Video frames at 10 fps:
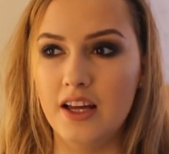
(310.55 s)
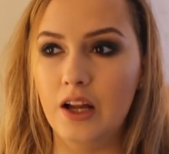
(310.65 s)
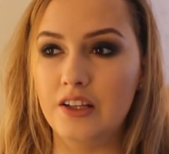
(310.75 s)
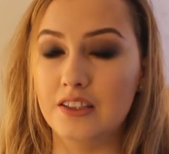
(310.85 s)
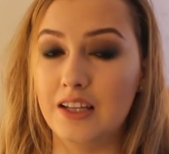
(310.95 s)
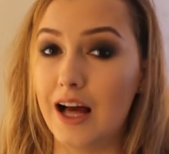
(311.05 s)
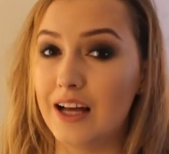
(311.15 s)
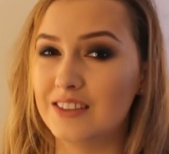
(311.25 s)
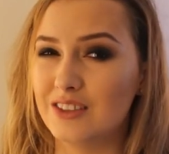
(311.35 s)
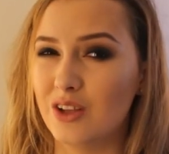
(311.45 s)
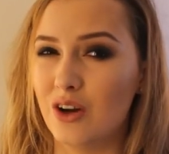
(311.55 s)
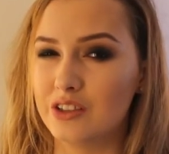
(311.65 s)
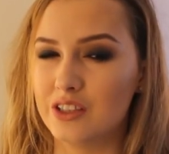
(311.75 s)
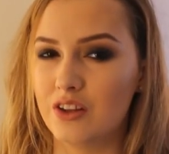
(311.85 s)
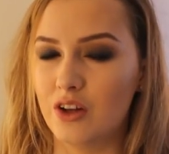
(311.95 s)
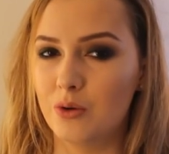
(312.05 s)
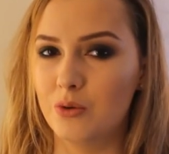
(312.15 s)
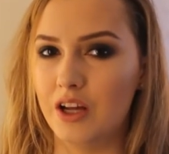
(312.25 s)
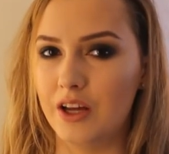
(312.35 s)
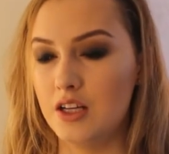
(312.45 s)
It didn't last as long as I thought it
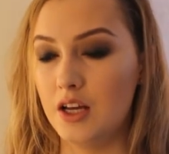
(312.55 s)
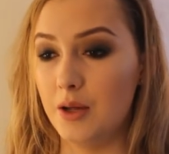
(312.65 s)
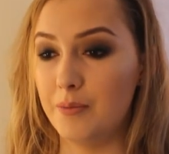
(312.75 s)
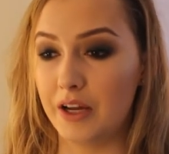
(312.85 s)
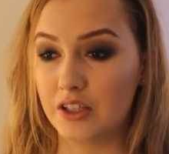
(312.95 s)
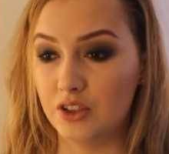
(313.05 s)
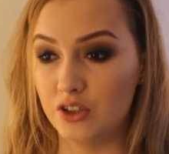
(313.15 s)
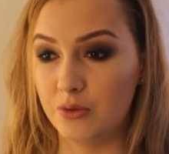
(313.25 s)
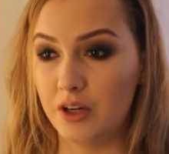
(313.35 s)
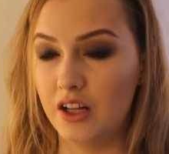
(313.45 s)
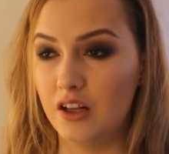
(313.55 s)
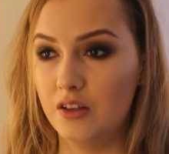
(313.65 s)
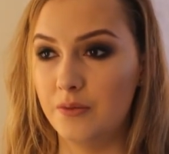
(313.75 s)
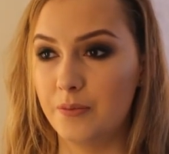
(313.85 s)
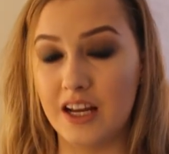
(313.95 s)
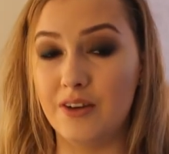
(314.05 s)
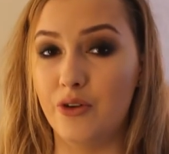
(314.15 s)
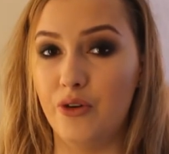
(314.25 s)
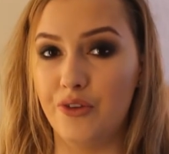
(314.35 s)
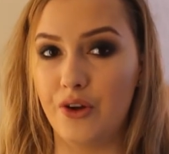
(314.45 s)
would. It pictured well. I have a
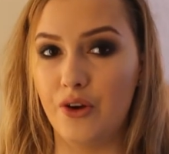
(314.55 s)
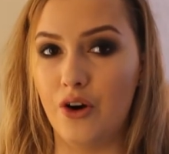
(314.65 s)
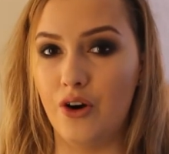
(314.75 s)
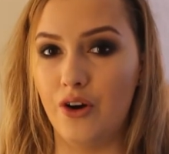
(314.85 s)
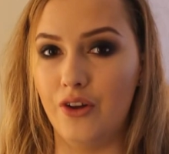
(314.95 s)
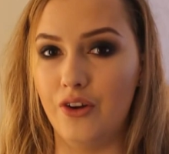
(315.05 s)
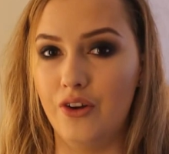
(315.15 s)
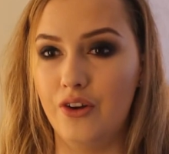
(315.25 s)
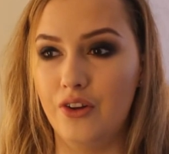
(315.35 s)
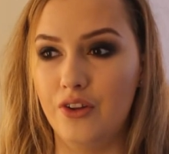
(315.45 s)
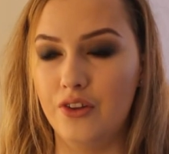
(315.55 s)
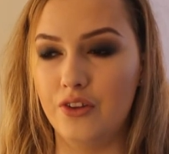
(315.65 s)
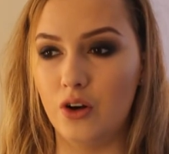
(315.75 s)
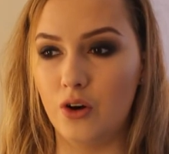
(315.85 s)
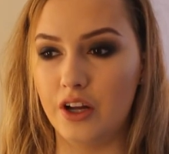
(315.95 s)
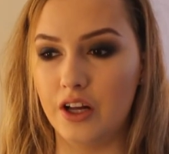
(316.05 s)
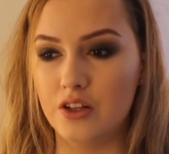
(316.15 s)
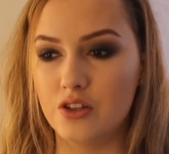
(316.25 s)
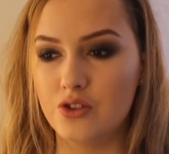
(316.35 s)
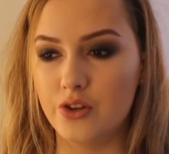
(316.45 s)
review on the
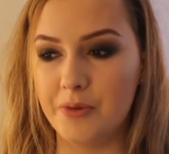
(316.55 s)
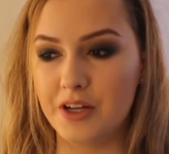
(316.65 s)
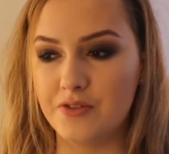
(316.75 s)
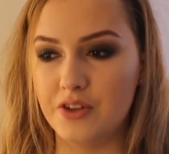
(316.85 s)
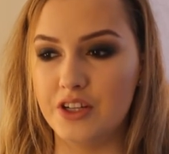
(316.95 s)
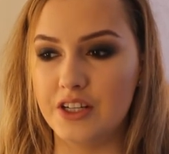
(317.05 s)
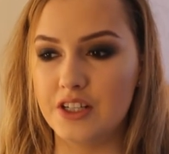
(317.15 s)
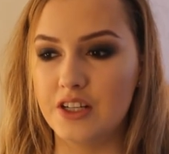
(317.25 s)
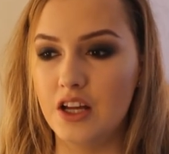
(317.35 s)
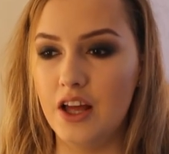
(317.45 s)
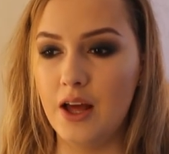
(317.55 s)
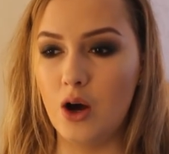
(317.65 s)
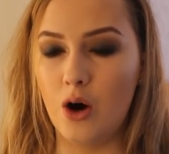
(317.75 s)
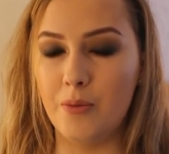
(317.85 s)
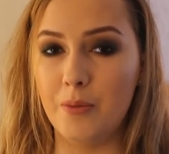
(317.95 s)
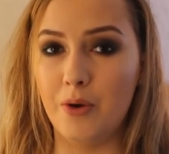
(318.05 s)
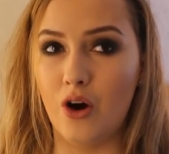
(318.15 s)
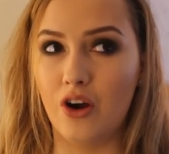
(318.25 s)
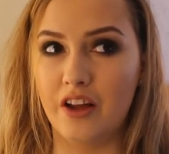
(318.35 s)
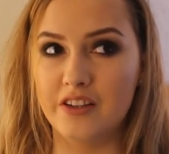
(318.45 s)
L'Oreal True Match foundation on my
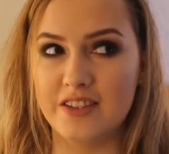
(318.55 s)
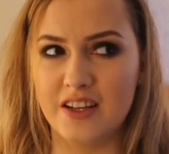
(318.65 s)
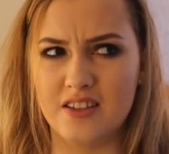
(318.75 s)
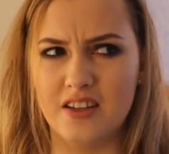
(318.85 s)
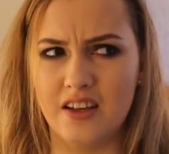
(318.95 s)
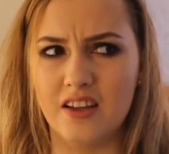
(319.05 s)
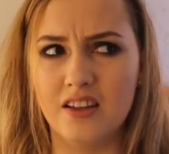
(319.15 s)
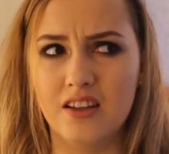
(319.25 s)
blog, and it's actually,